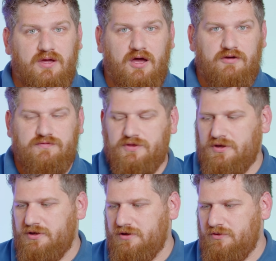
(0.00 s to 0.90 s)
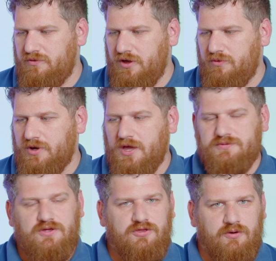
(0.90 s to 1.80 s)
of what
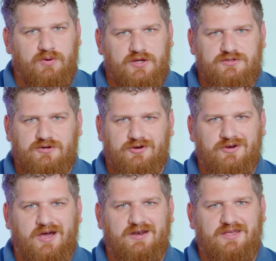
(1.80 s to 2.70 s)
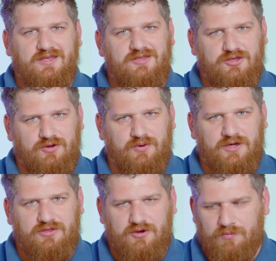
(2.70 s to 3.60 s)
comes out of the compressor. You're not
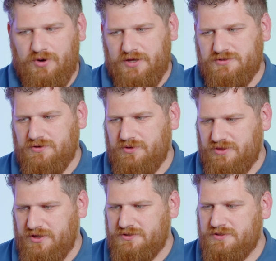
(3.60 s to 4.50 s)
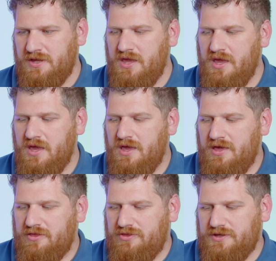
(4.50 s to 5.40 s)
EQing the compressor with this.
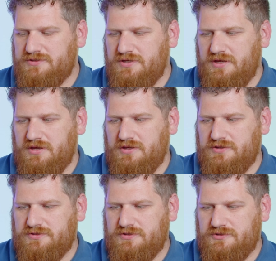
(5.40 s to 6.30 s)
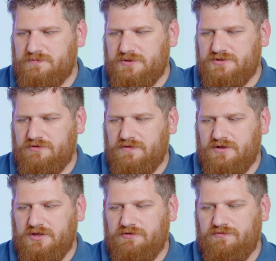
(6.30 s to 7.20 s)
This is
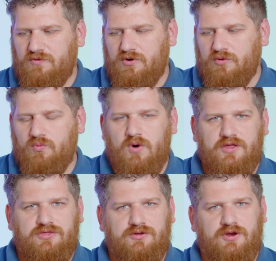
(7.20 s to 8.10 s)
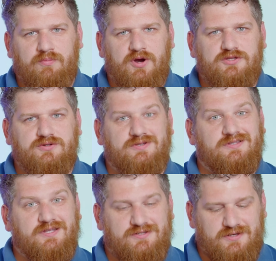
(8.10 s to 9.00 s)
specifically for what the compressor
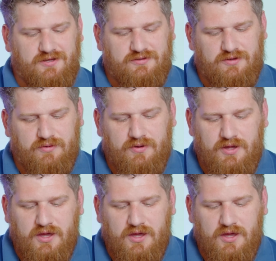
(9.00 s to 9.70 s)
is listening to.